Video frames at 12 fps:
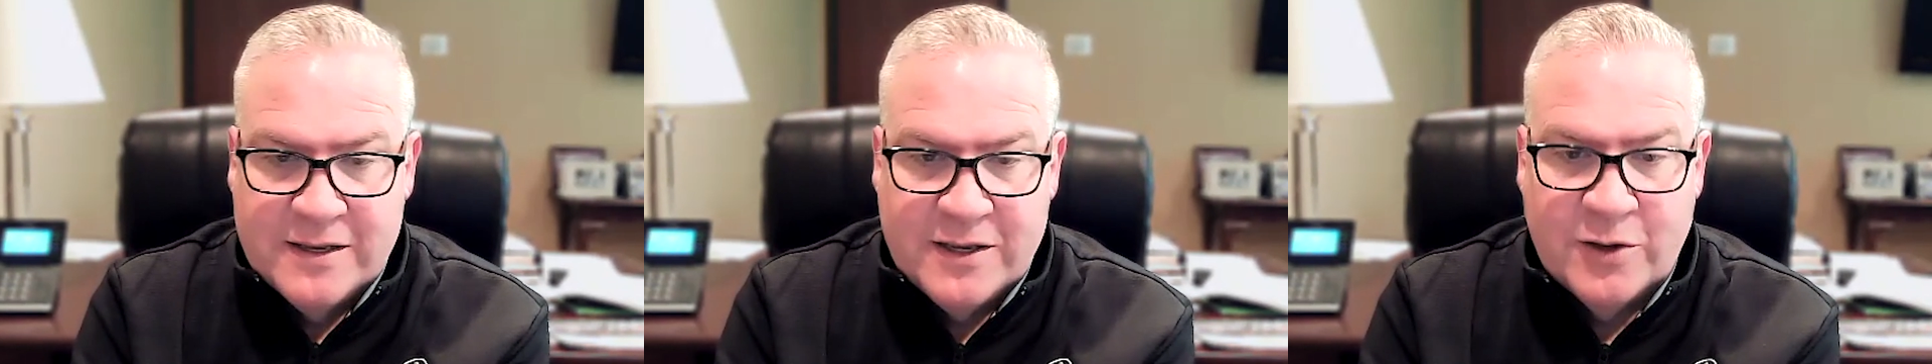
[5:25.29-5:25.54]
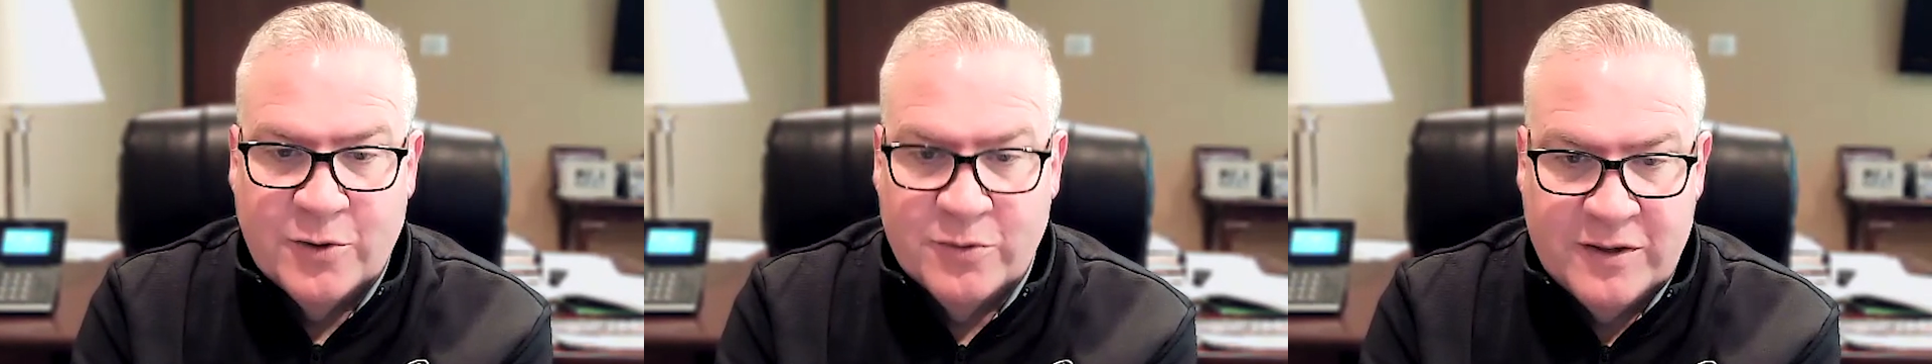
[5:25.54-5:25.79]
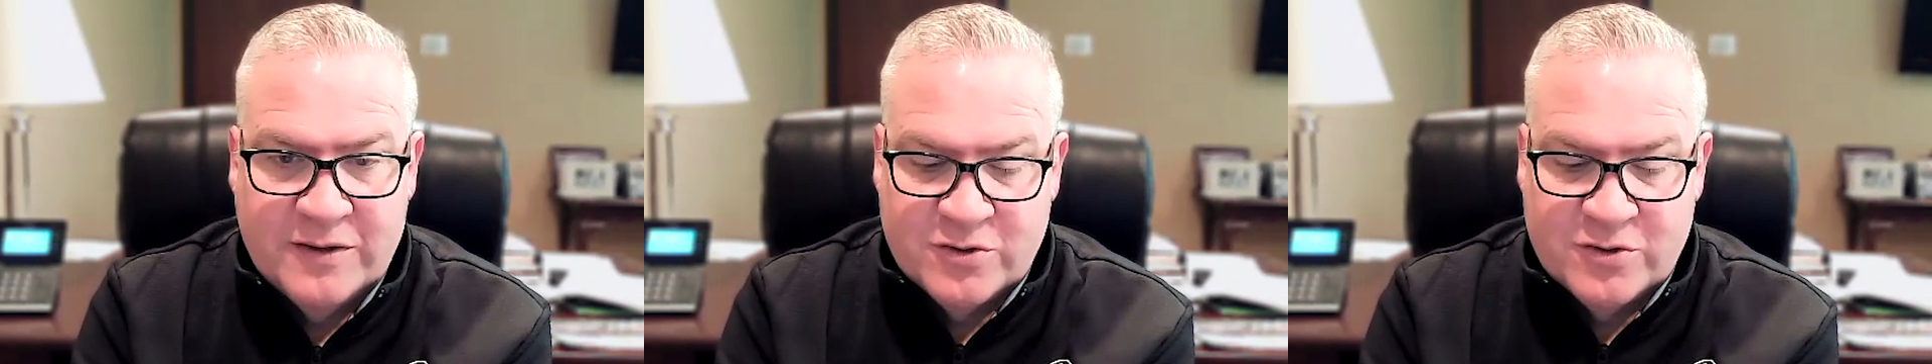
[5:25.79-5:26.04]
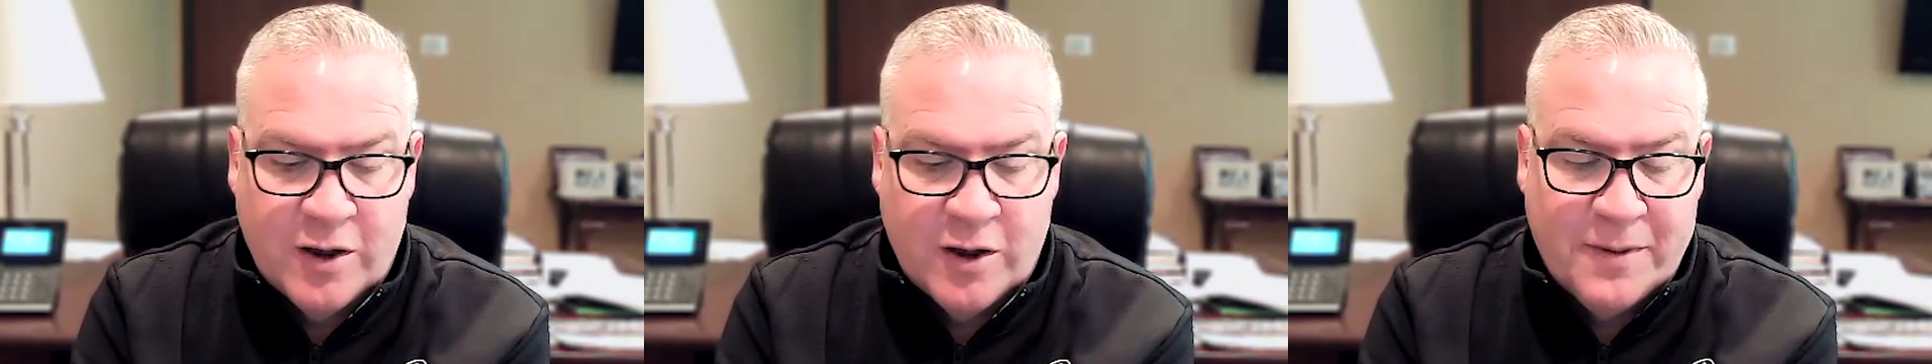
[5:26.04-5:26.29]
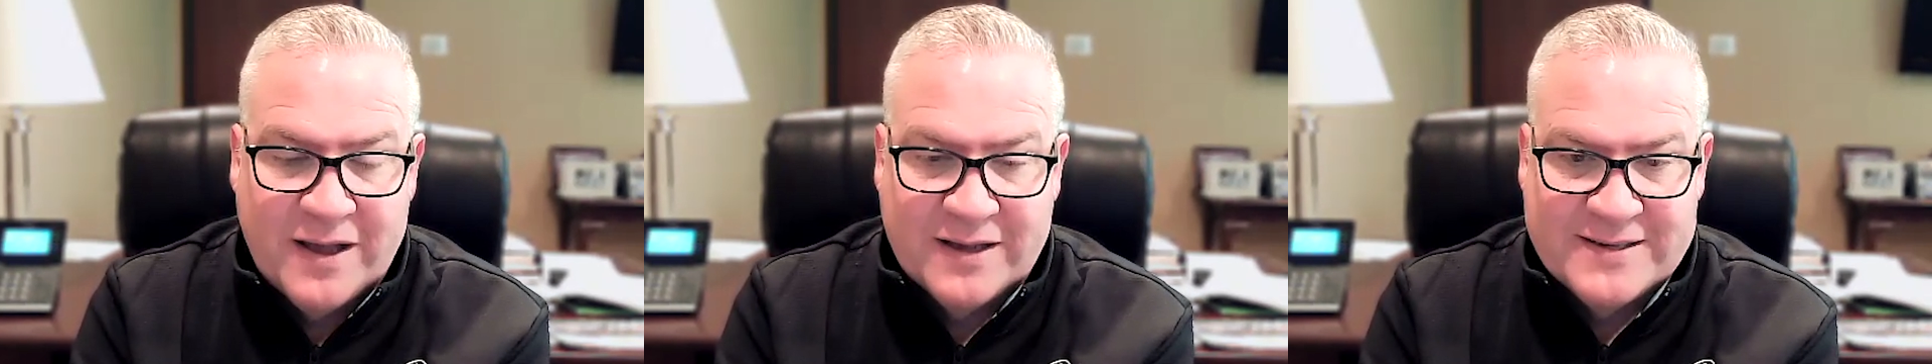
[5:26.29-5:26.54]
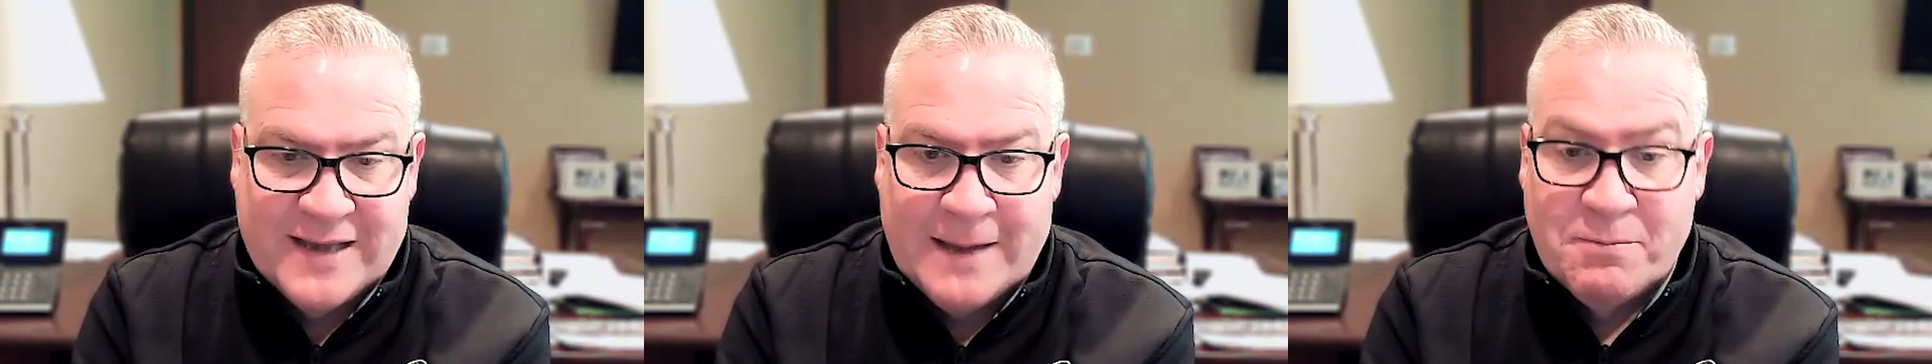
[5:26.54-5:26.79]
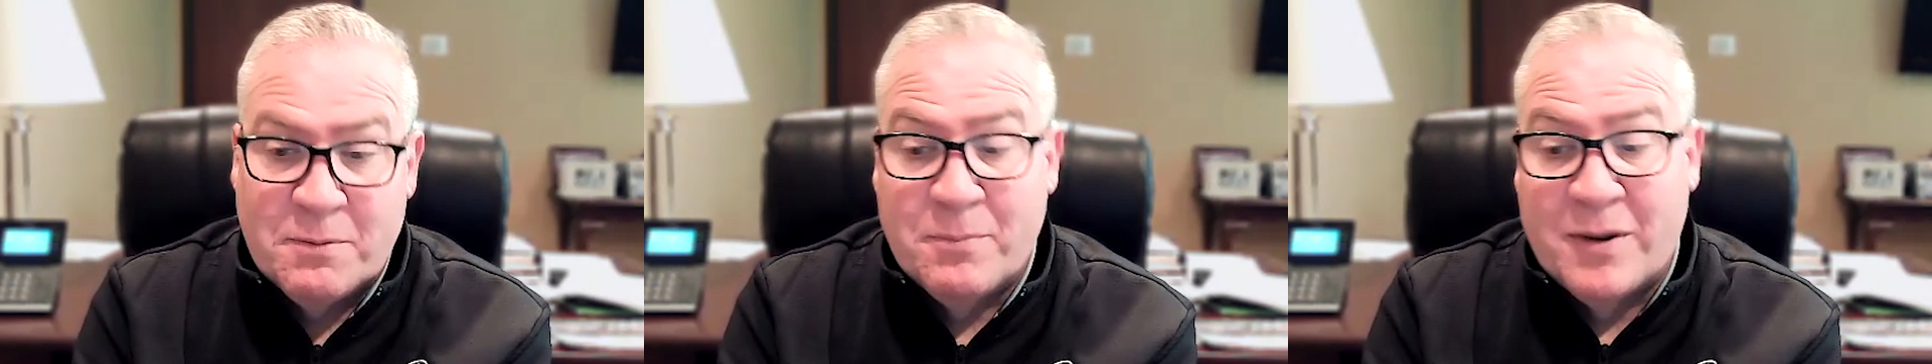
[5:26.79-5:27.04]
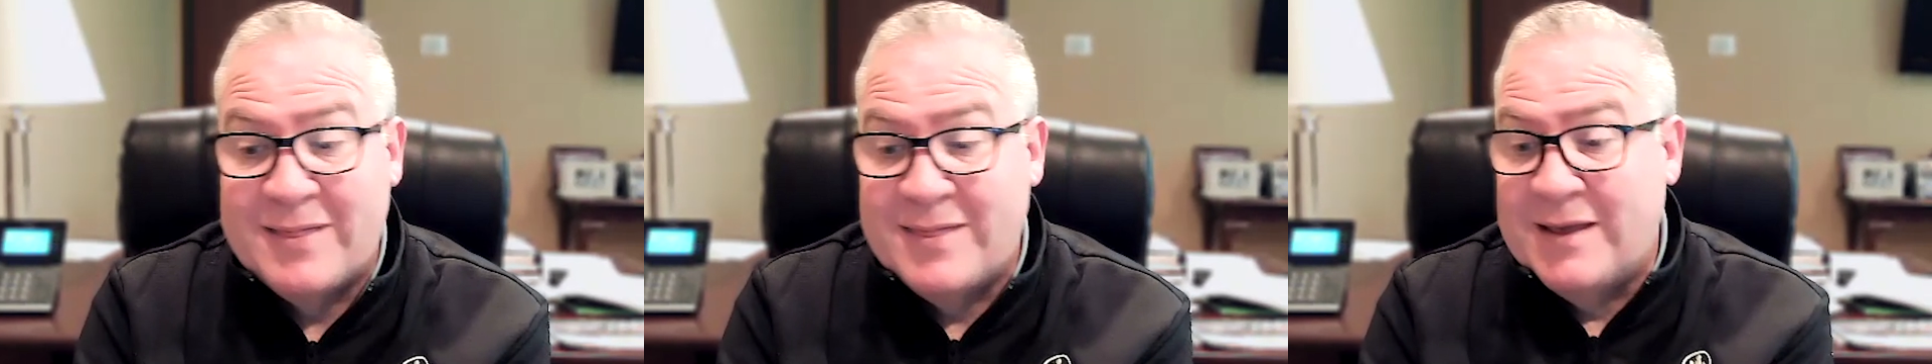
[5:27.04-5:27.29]
these drawbacks happen,
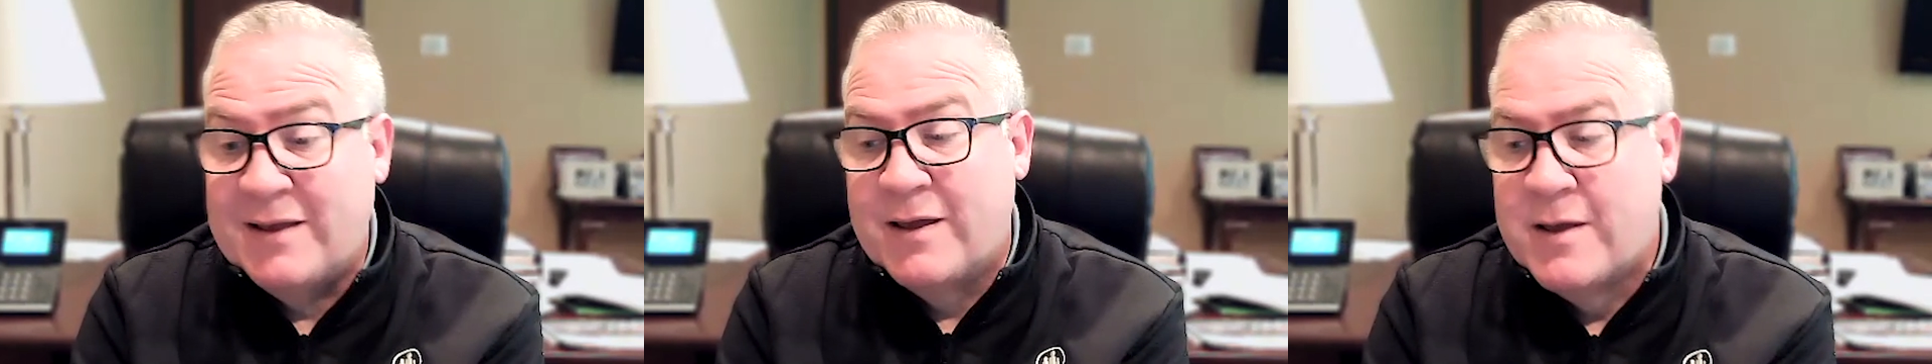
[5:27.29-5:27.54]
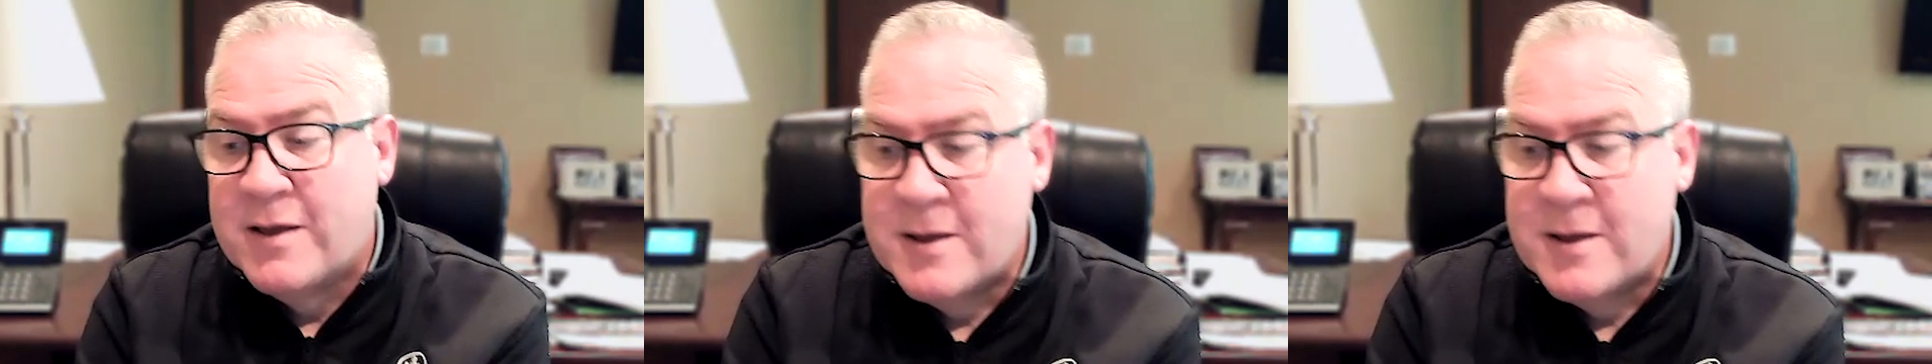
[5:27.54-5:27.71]
but I think